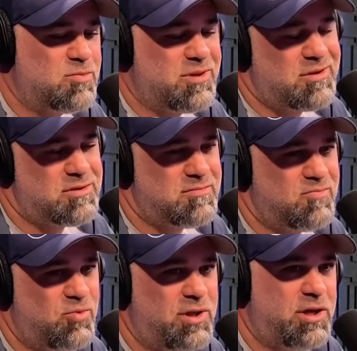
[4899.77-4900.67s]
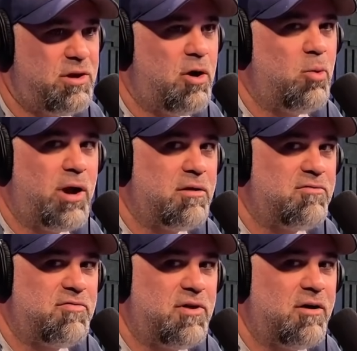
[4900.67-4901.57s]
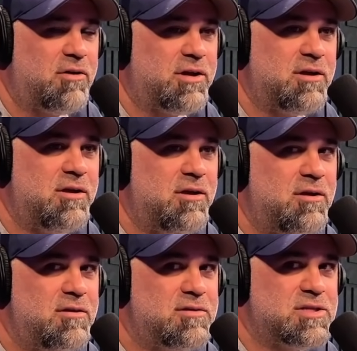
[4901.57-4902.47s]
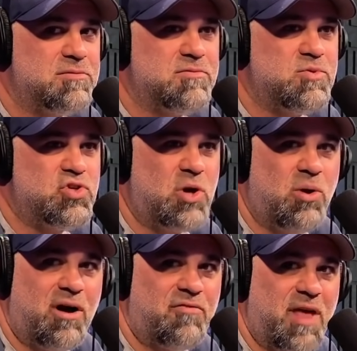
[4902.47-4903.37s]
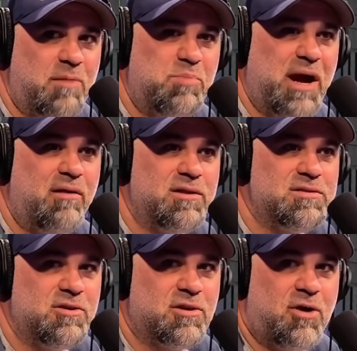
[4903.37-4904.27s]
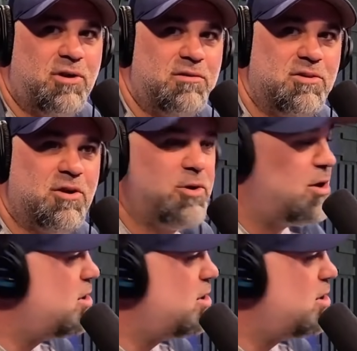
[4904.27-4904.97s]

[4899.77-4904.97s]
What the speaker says: Well, there's really nowhere in Florida to show off that balance. Yeah. You're going a